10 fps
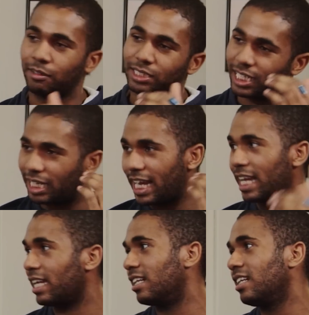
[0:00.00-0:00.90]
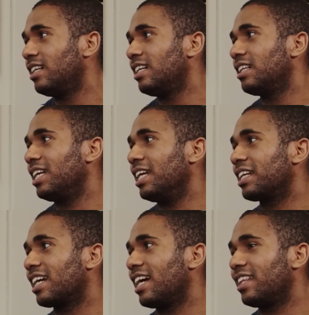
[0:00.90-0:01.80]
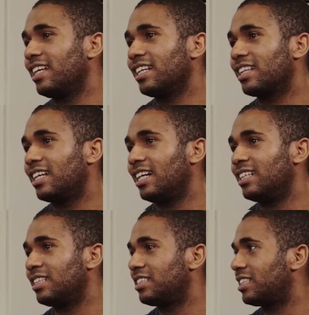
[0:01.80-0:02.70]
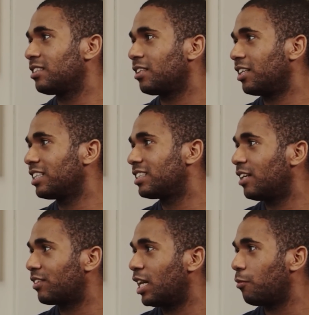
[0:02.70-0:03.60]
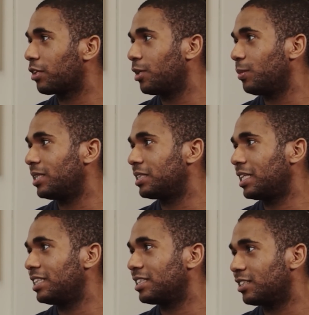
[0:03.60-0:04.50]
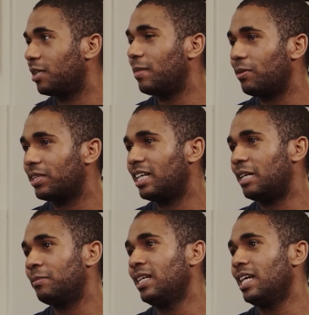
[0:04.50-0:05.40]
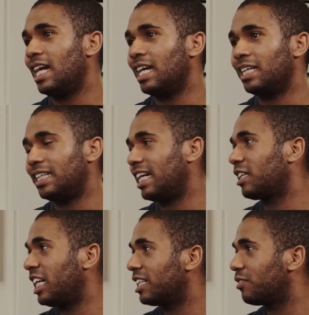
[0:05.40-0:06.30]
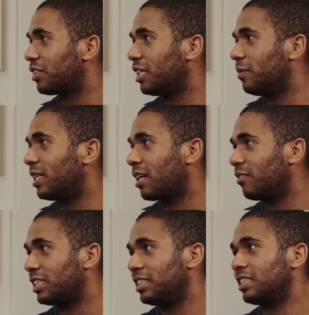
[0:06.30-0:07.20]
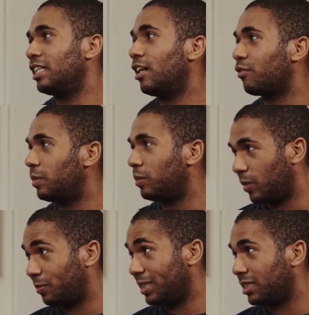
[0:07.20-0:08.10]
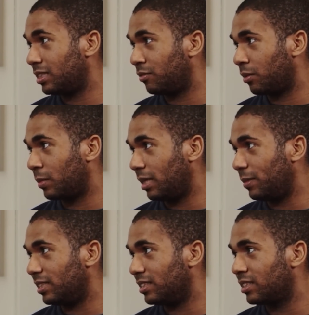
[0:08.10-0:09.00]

I was like, hey, like, I think that this digital learning stuff can help with global education. So I met with him, and at the end of a thirty minute conversation, he offered me my position for my M Eng.